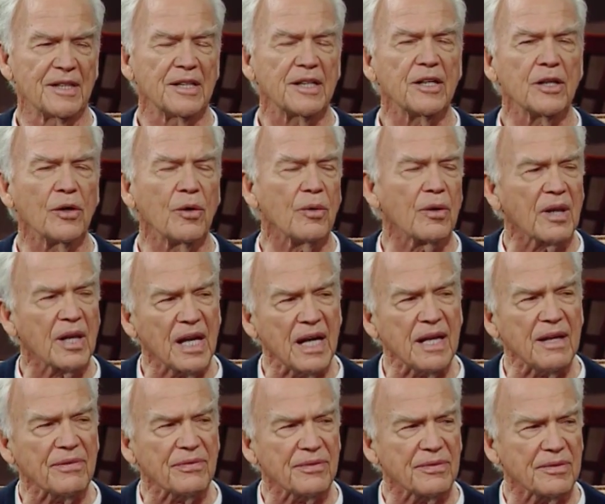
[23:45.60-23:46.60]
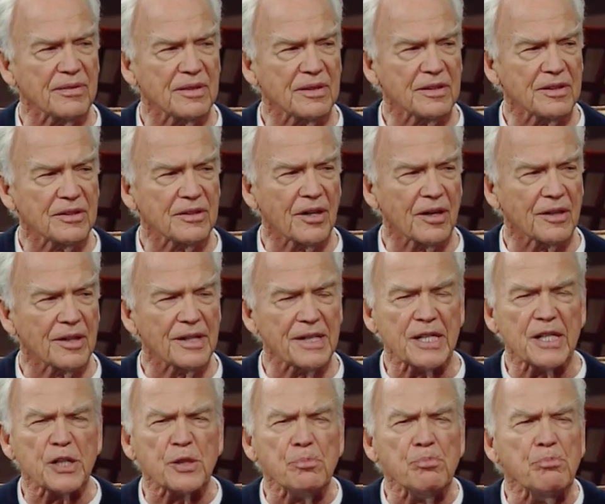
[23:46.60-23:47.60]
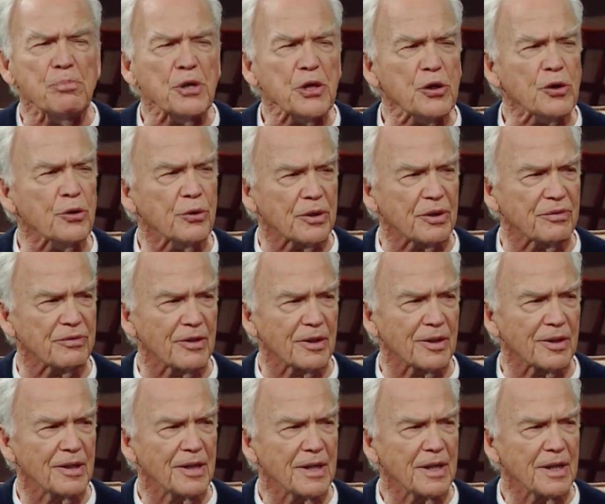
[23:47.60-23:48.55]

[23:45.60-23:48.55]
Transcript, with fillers: You know, life, Darla, is beautiful,